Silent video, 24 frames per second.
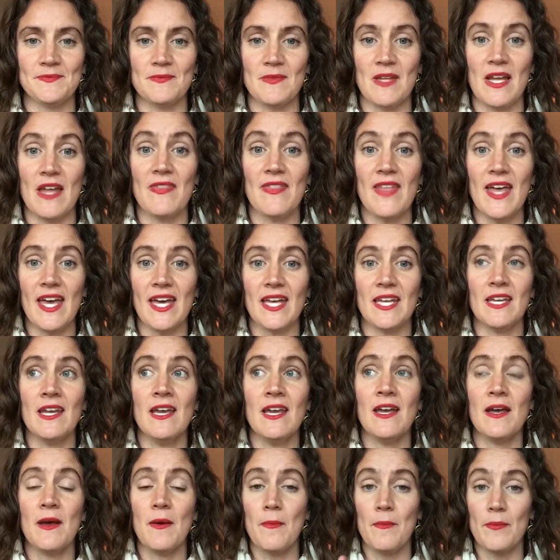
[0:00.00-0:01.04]
and then
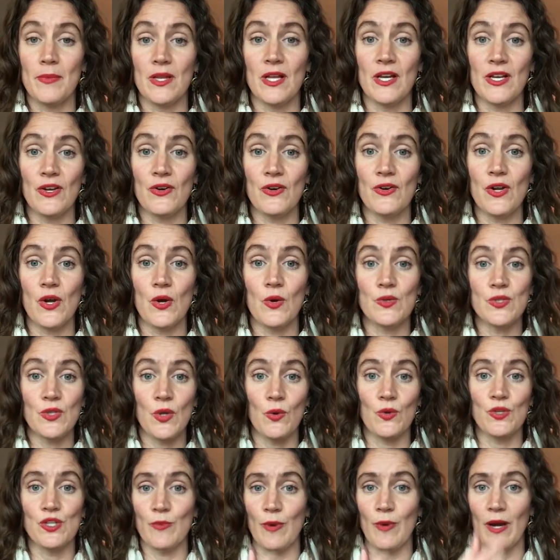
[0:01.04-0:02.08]
plug your nose,
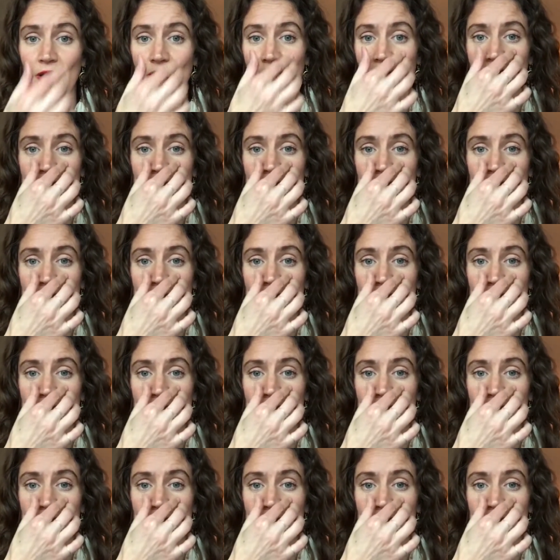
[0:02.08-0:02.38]
hold your breath.